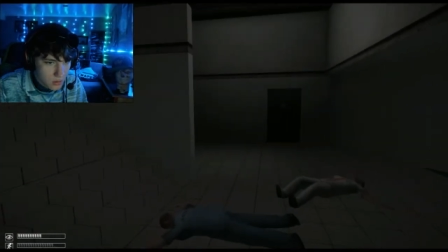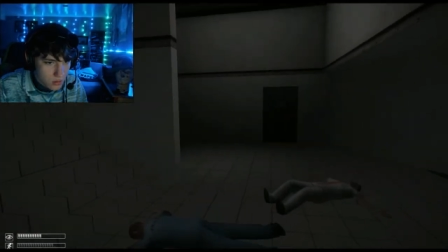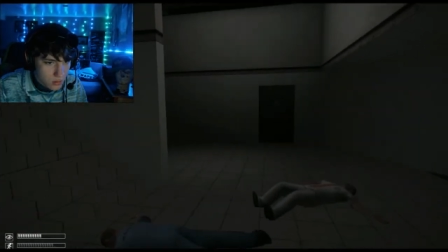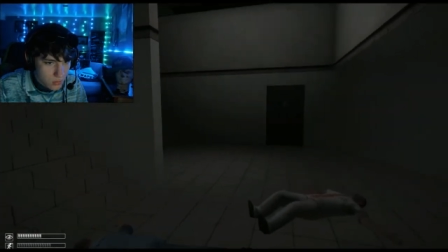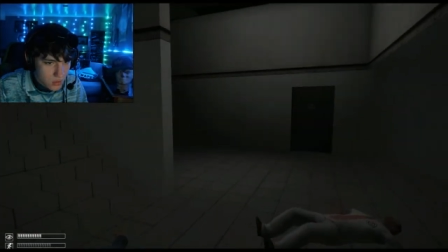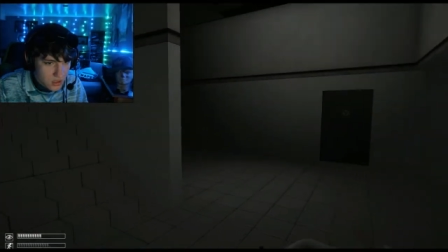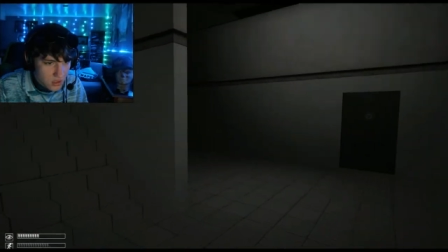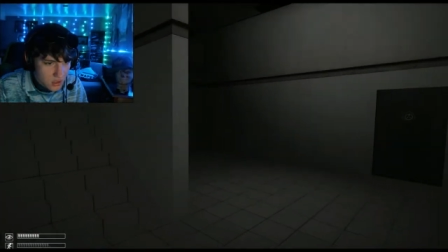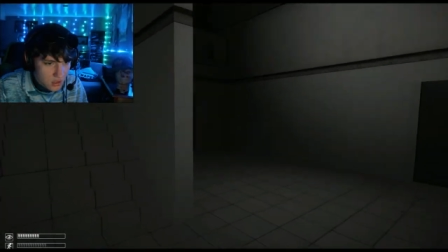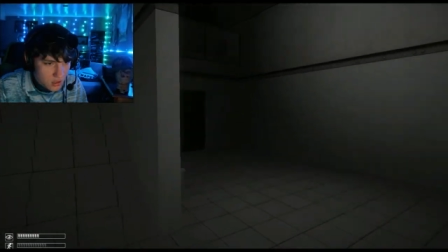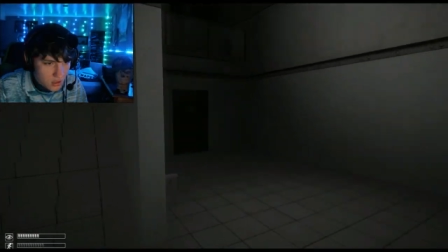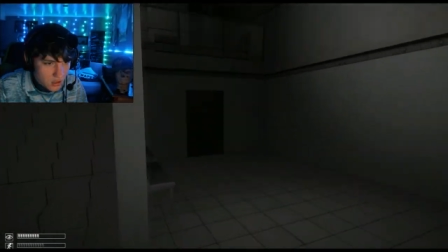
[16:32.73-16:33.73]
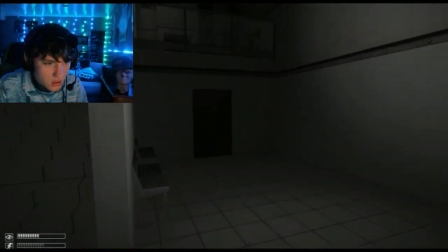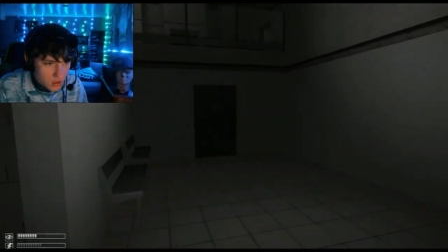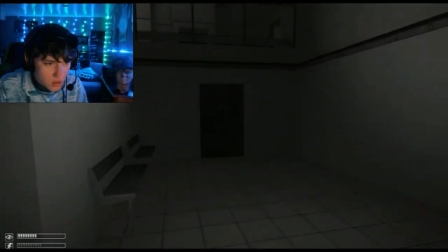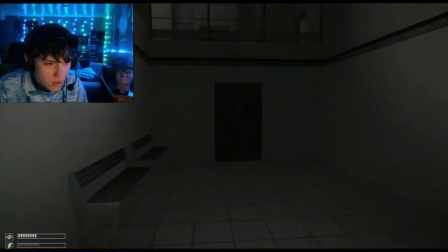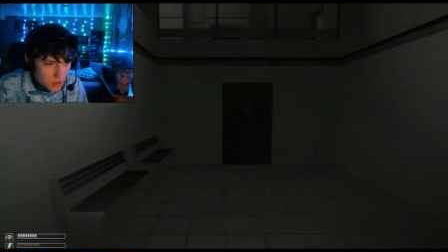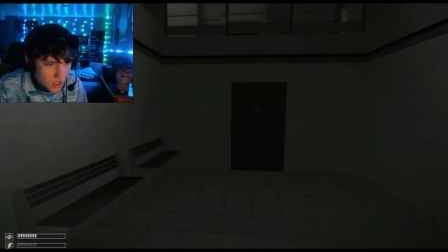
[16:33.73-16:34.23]
What?
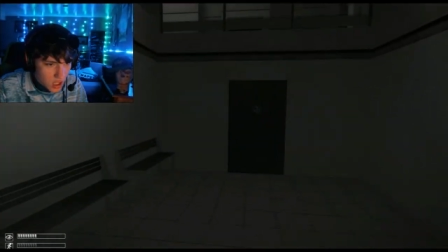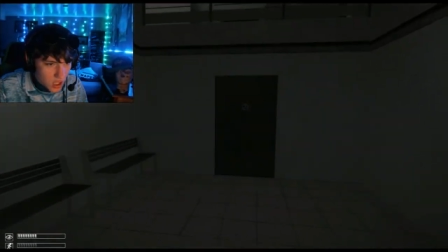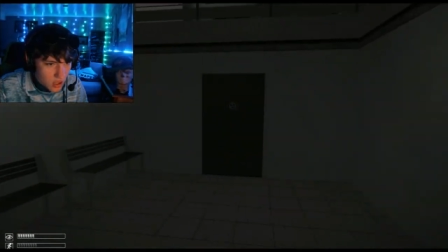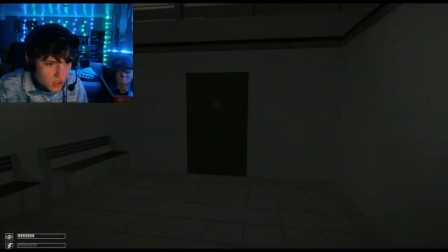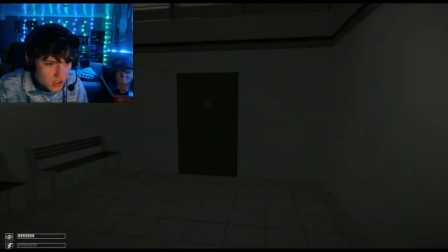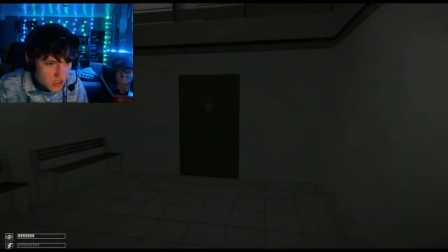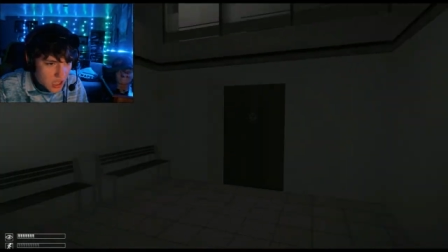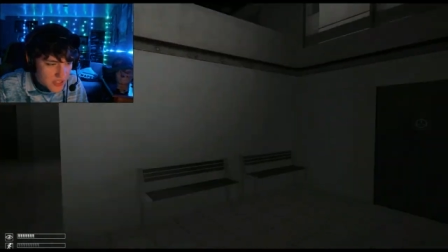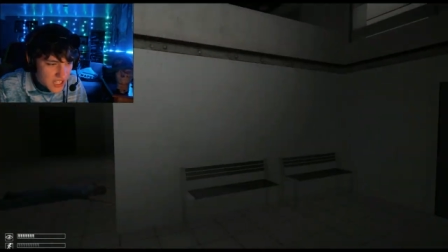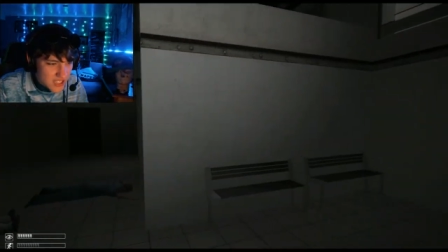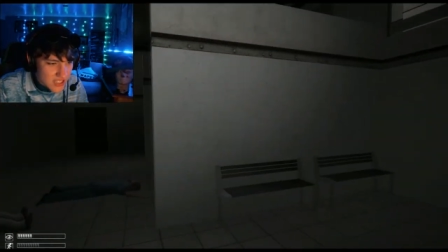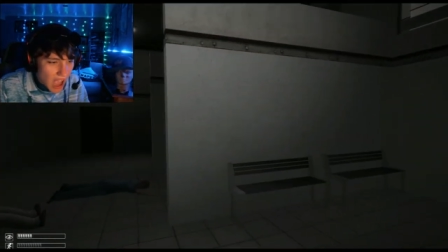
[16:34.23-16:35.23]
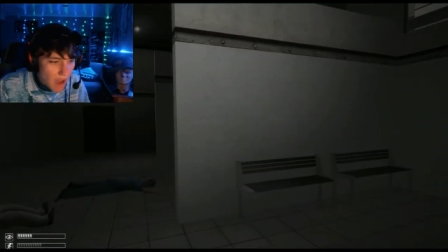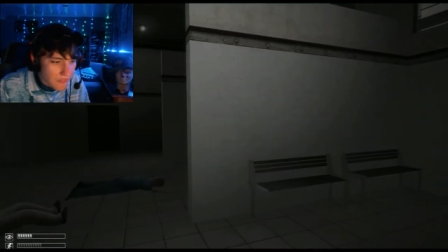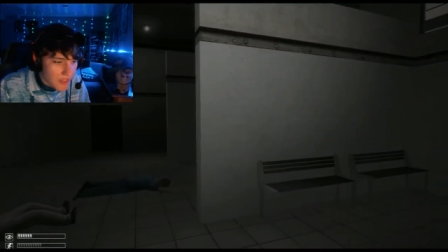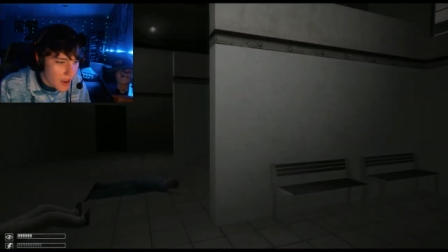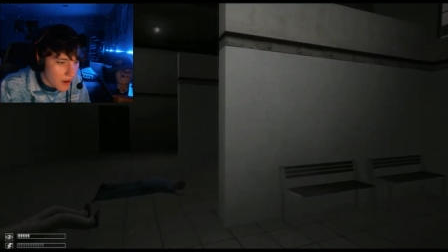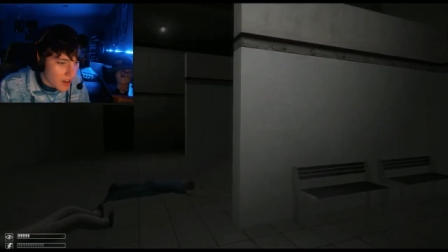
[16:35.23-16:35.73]
Eh, there's nothing down
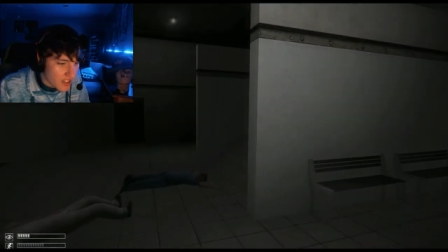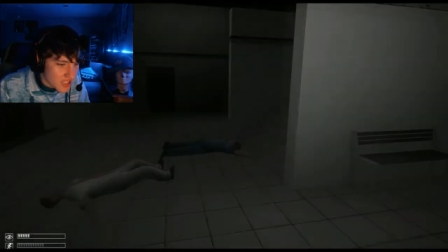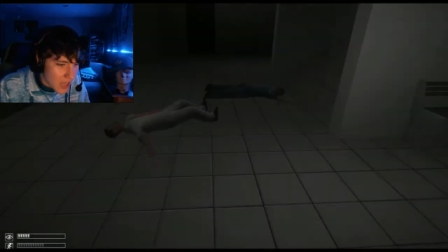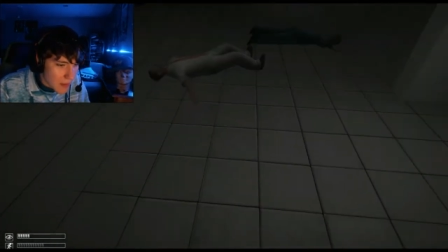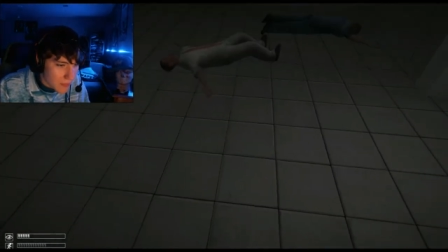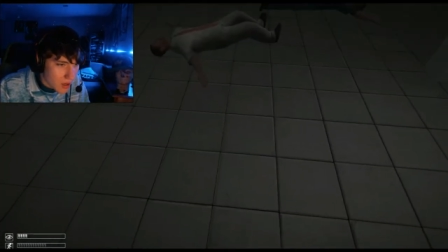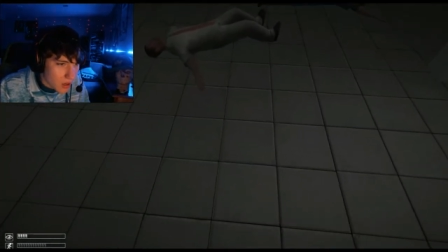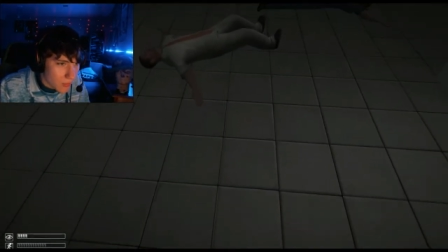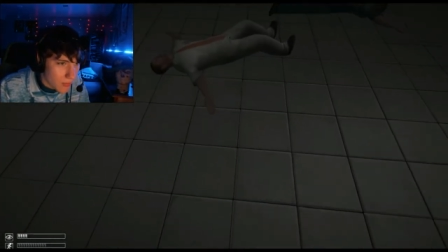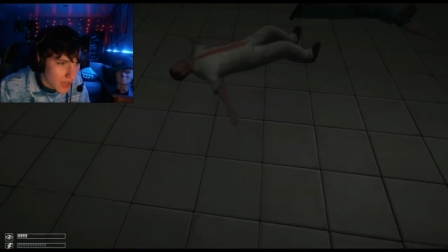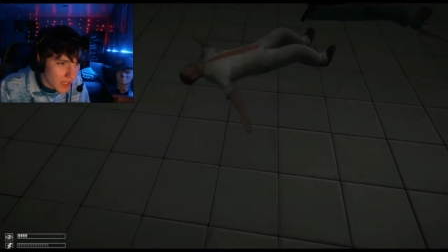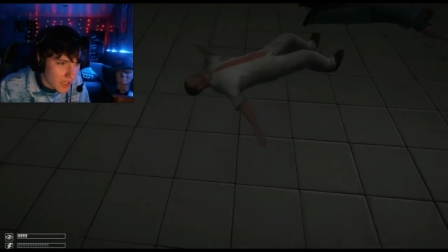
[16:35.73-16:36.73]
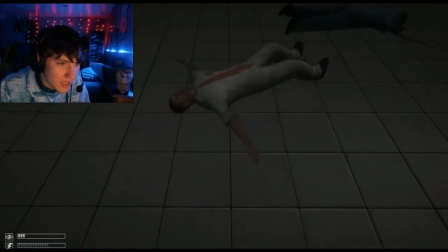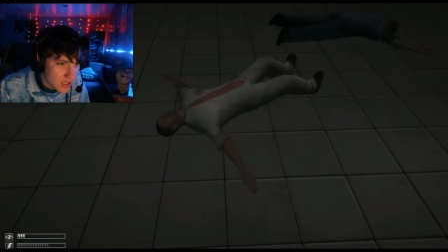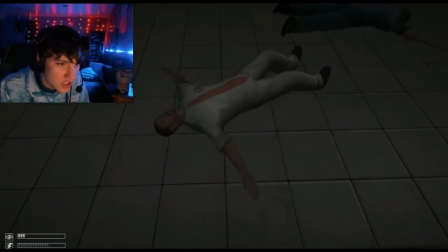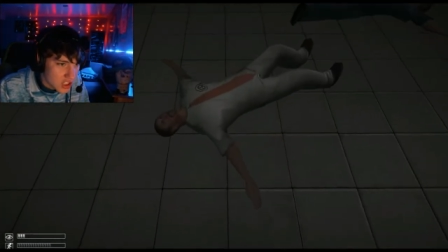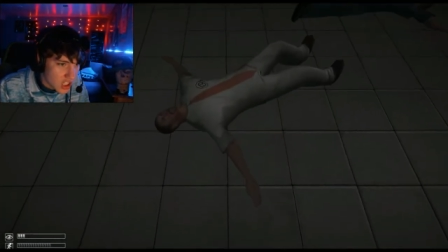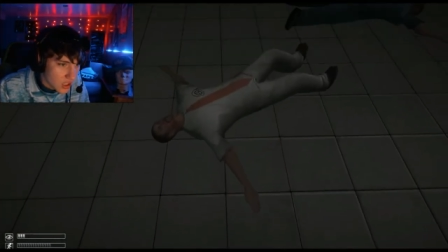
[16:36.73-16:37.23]
here except... Oh, my...
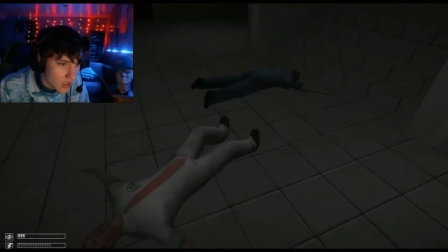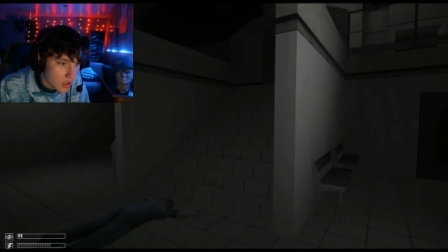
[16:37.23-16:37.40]
Gee.